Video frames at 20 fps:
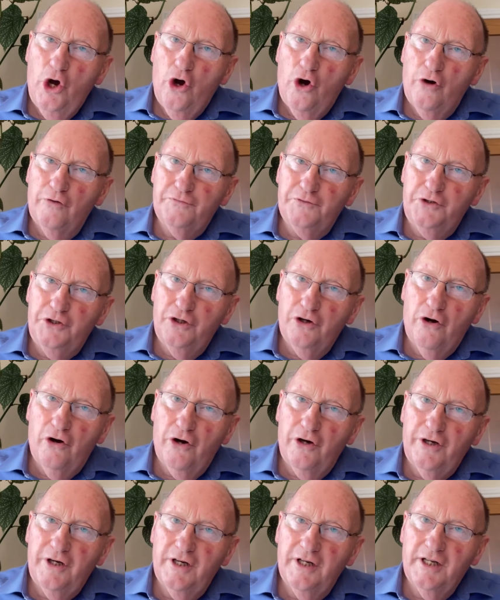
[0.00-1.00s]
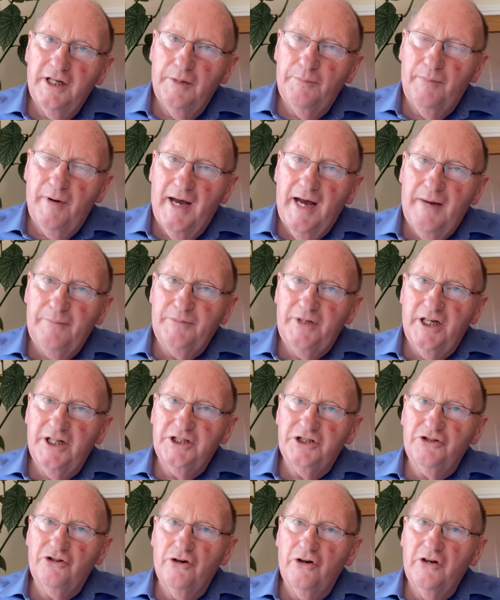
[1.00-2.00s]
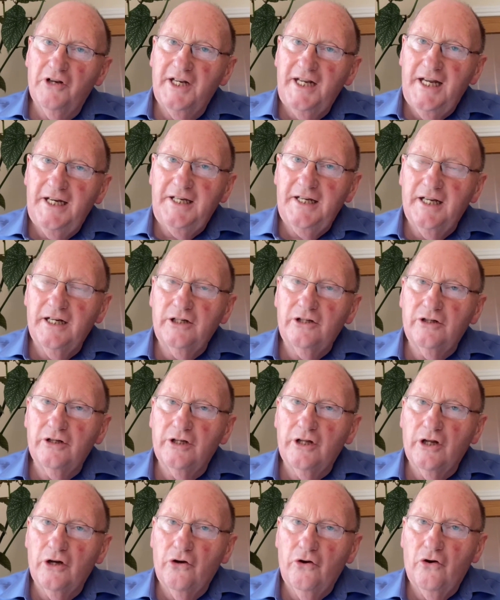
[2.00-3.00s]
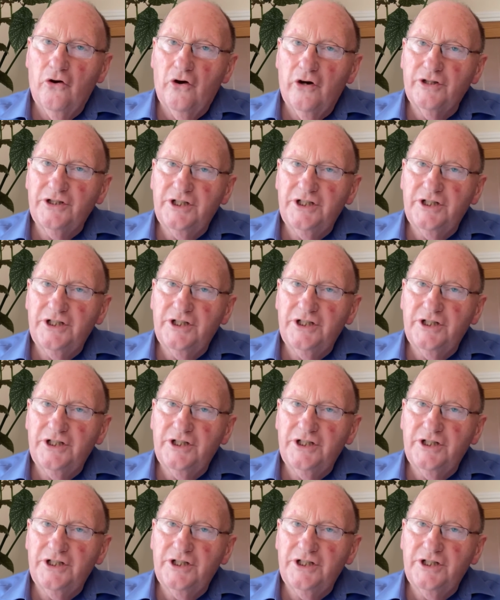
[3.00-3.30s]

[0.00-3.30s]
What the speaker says: of John the Baptist relating to the Lord